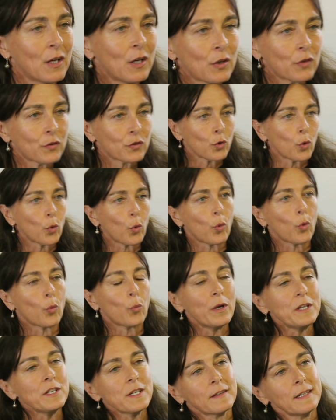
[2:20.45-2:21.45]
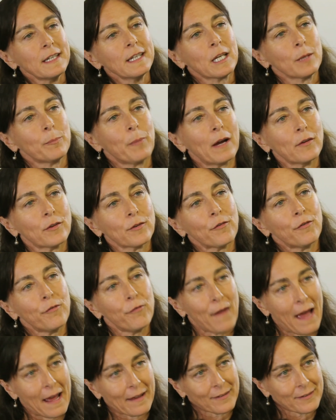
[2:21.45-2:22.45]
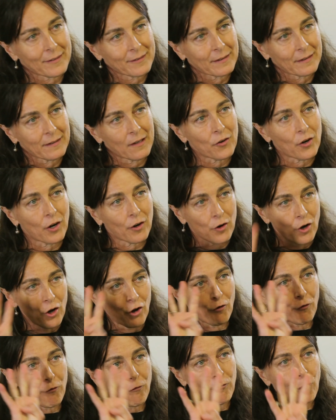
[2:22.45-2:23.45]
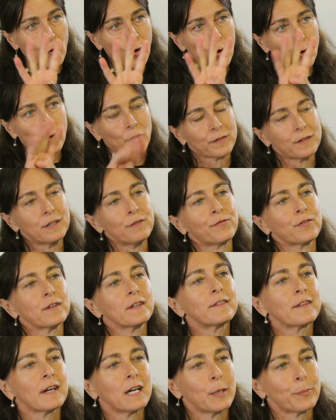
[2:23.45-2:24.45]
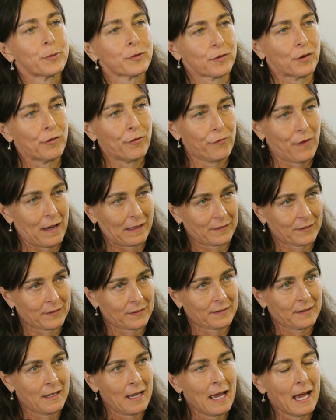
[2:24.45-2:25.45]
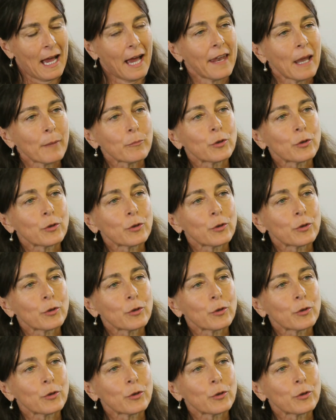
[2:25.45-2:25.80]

So when you think about fats, there are 4 different types of fats. And I'm